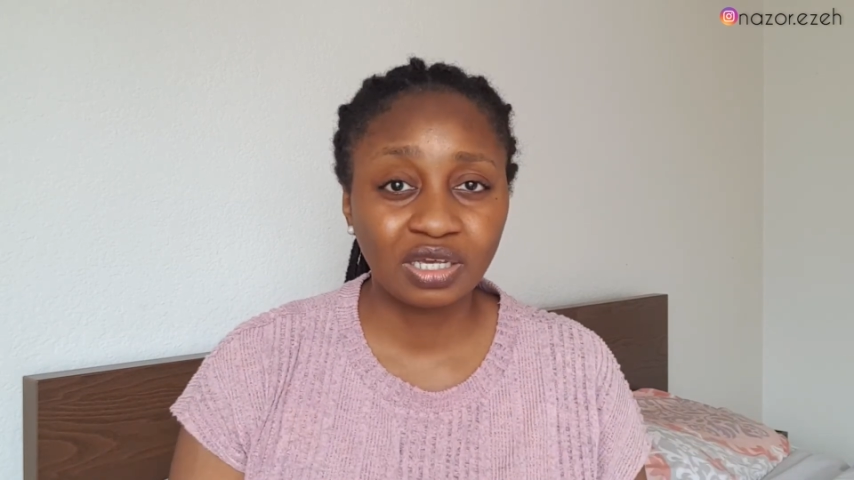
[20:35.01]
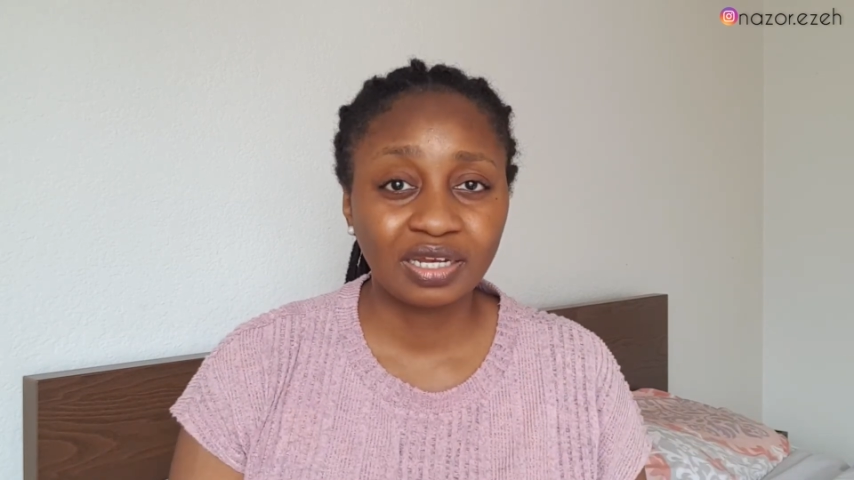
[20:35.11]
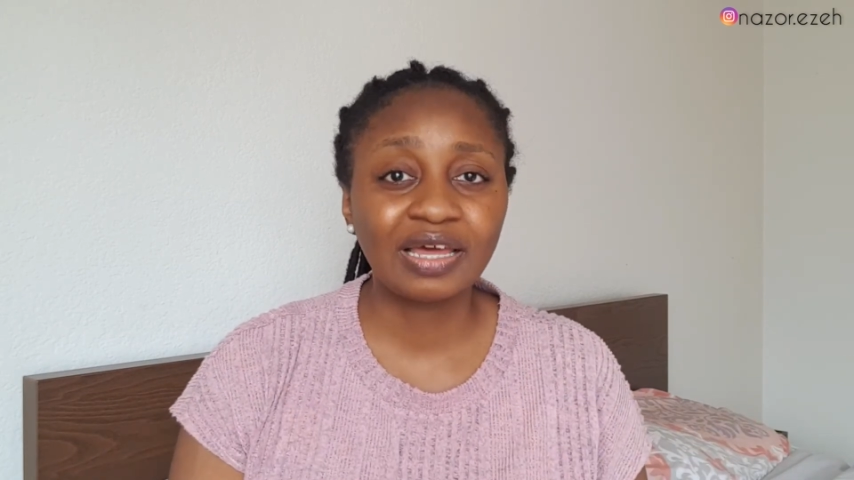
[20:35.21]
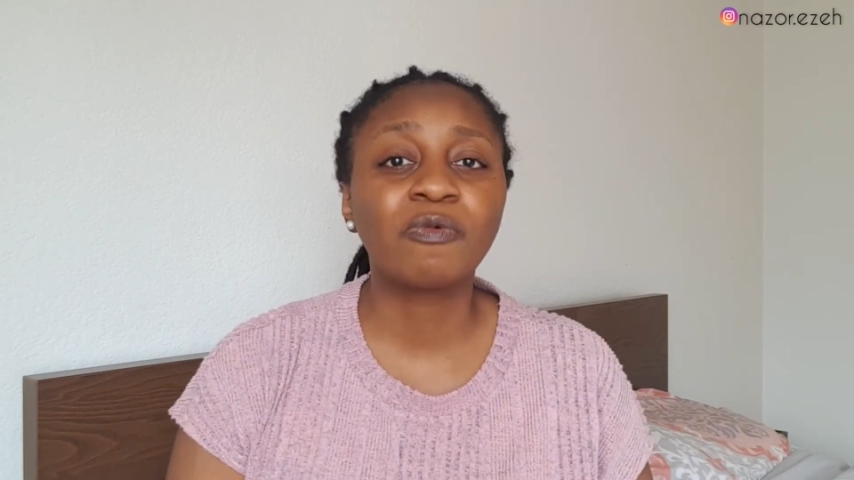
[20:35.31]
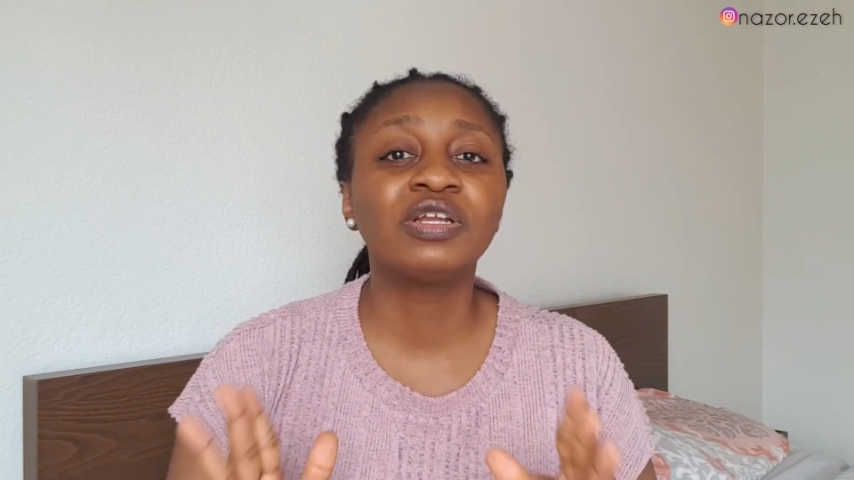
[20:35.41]

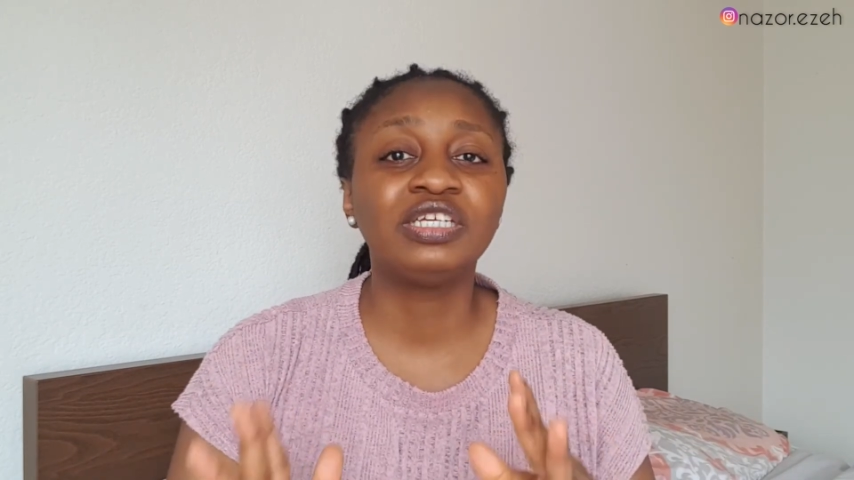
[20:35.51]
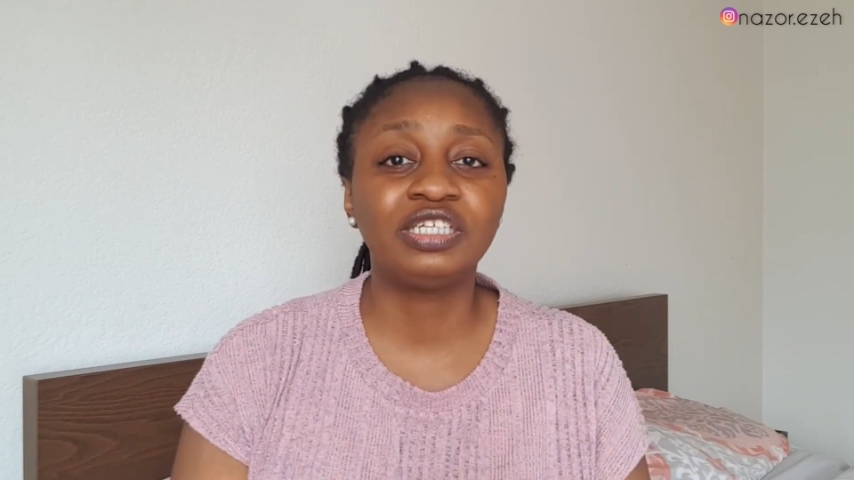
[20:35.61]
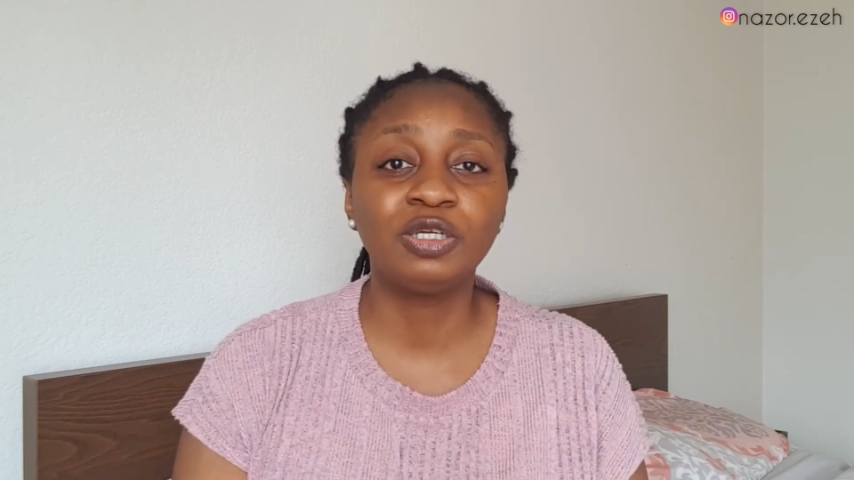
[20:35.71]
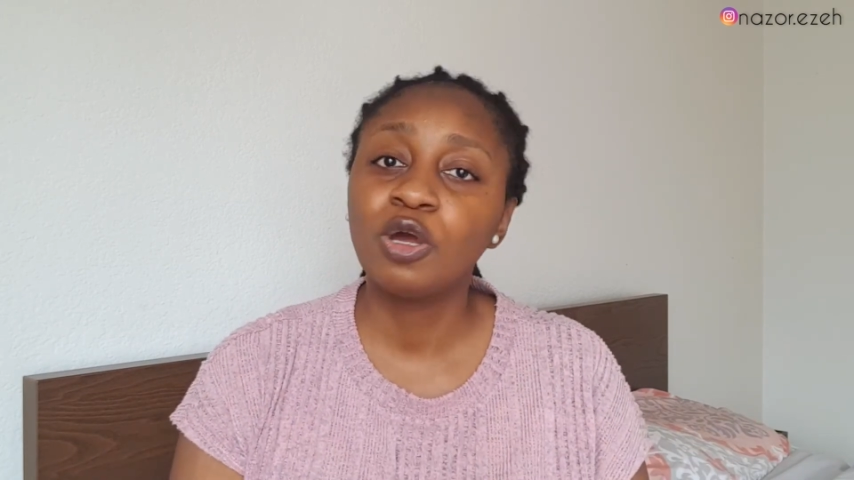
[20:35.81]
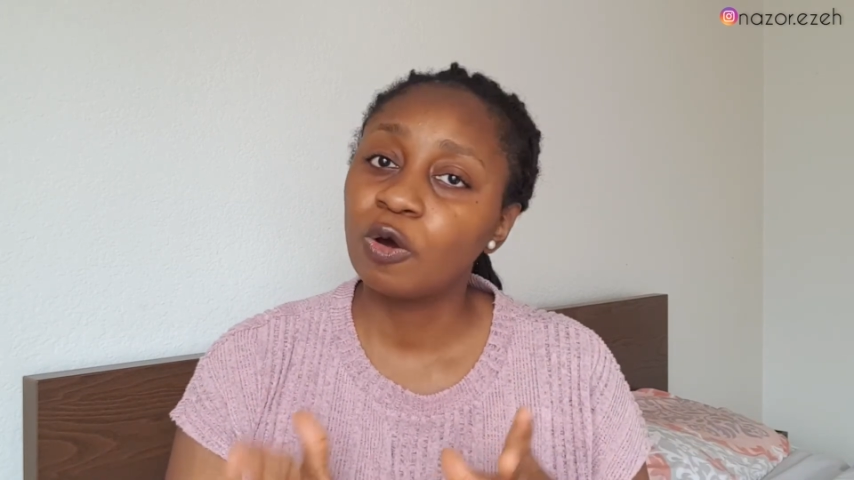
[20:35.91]
that what he
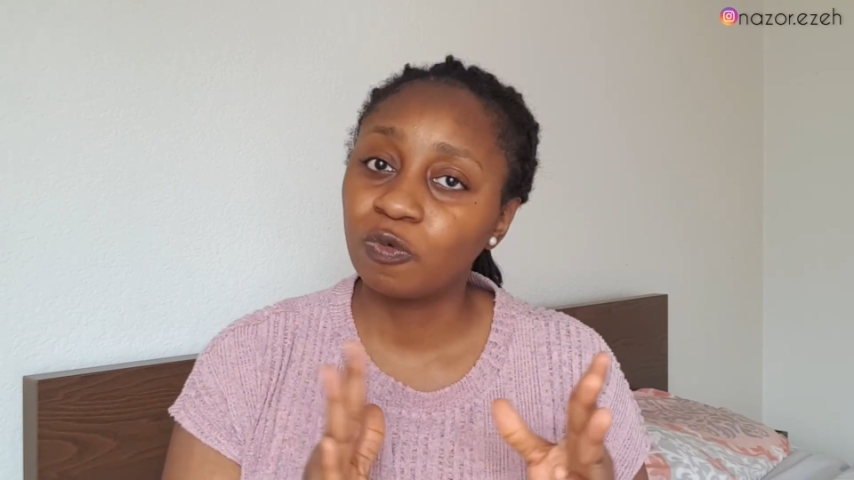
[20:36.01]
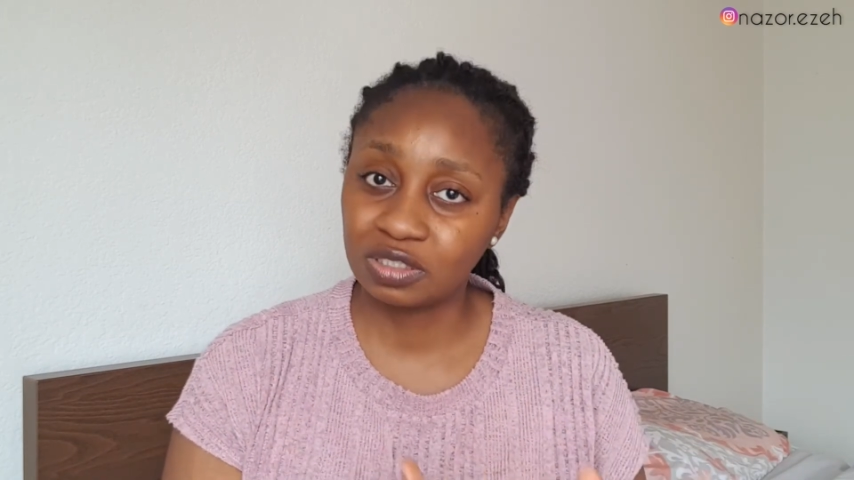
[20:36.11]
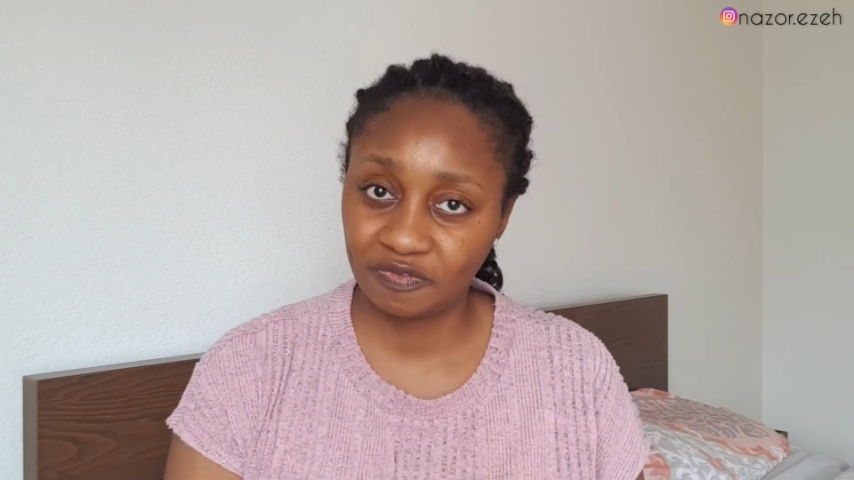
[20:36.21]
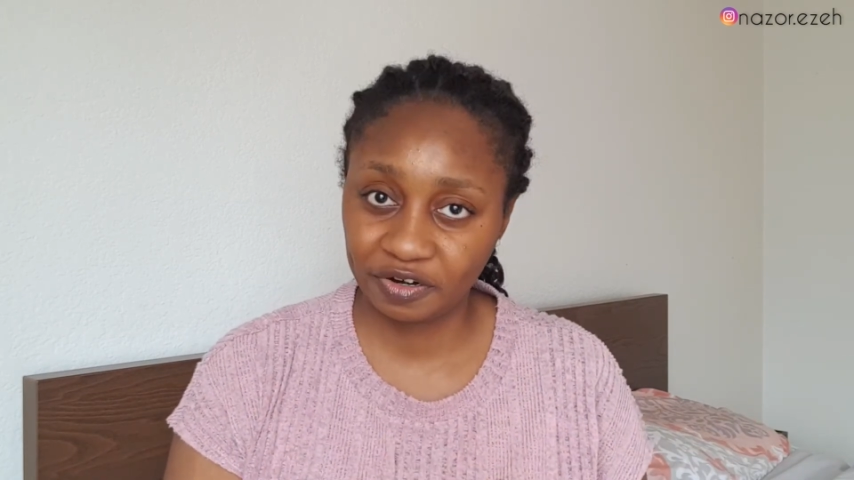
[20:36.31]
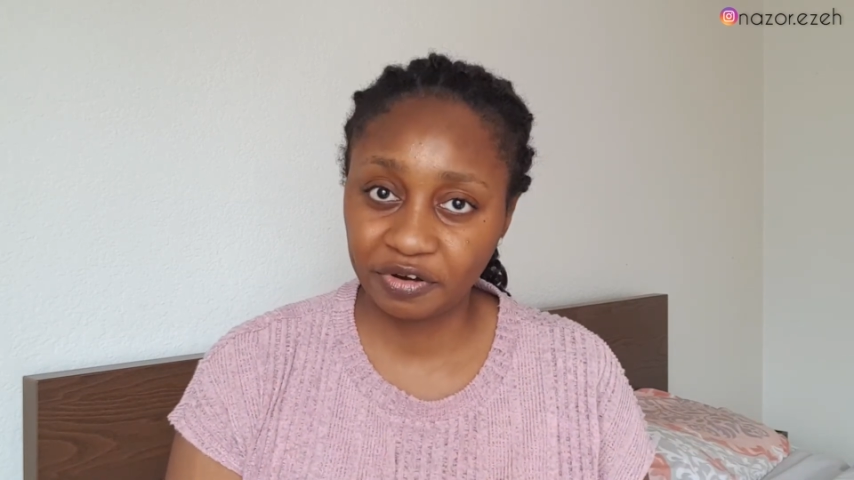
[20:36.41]
did was
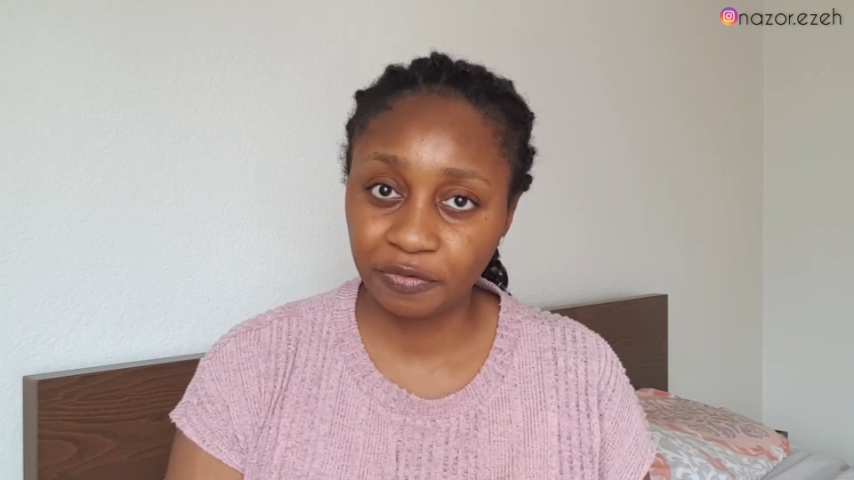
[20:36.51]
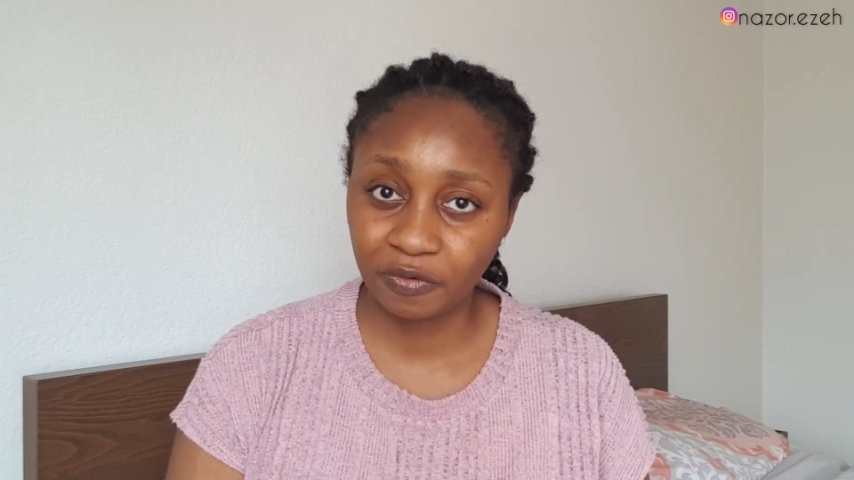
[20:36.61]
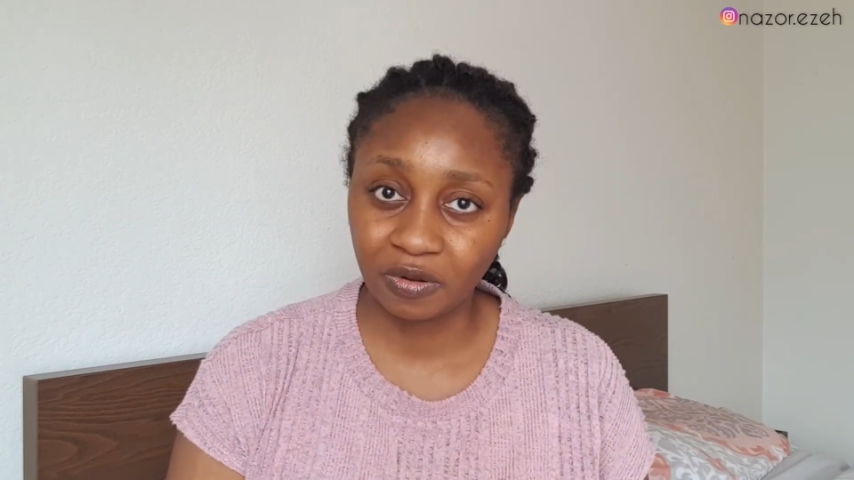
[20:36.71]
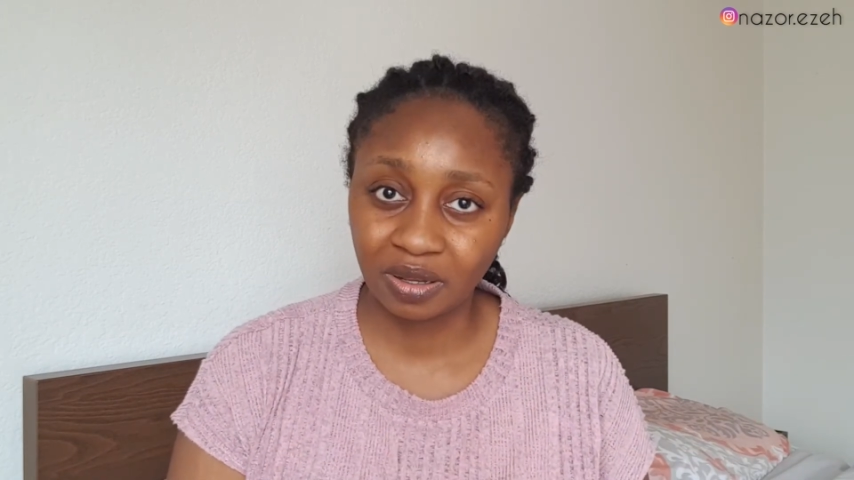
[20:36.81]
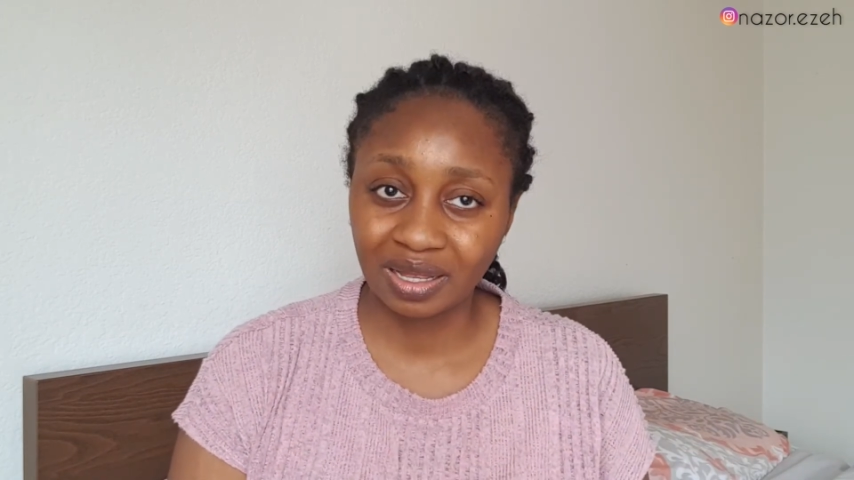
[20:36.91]
very wrong.